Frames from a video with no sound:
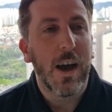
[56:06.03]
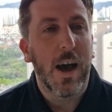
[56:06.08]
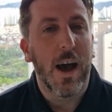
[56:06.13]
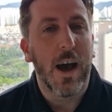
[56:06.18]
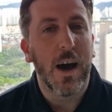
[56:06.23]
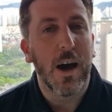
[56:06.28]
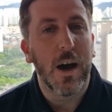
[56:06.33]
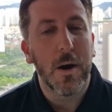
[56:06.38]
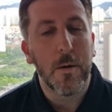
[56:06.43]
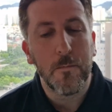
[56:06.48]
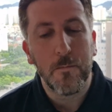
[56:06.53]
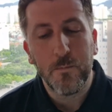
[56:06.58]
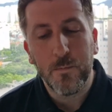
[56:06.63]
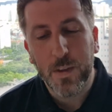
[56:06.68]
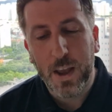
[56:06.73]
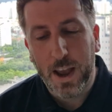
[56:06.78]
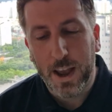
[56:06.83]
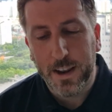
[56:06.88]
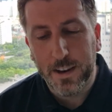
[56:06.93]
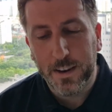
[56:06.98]
Um,
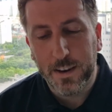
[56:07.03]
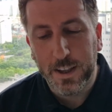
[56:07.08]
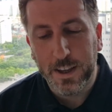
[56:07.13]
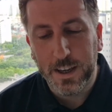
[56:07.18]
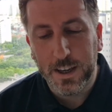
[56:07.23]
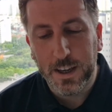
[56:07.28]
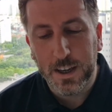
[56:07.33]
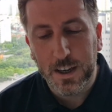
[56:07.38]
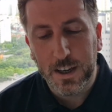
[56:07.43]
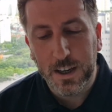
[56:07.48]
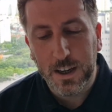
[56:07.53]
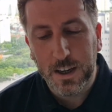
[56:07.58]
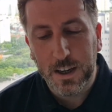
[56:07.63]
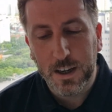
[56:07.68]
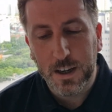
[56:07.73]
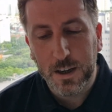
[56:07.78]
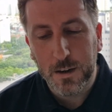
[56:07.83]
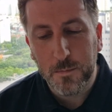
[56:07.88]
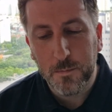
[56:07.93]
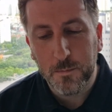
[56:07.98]
and the,
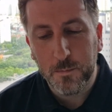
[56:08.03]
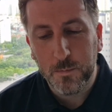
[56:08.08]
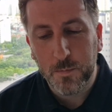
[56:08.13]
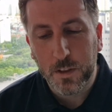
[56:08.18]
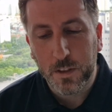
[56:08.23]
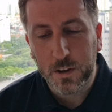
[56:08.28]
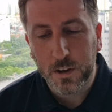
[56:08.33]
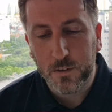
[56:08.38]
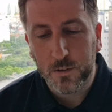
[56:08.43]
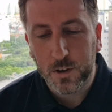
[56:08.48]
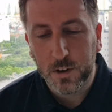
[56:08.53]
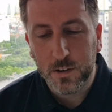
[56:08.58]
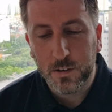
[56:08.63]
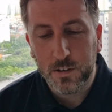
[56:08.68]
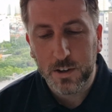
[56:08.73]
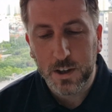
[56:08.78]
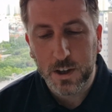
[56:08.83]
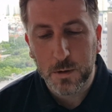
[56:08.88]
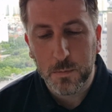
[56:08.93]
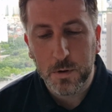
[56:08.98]
um, I think I've got his
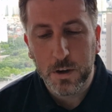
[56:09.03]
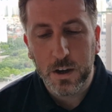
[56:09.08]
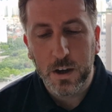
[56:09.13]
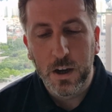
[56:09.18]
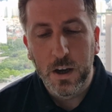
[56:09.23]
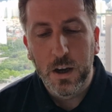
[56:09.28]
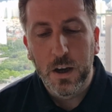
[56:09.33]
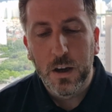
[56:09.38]
name here,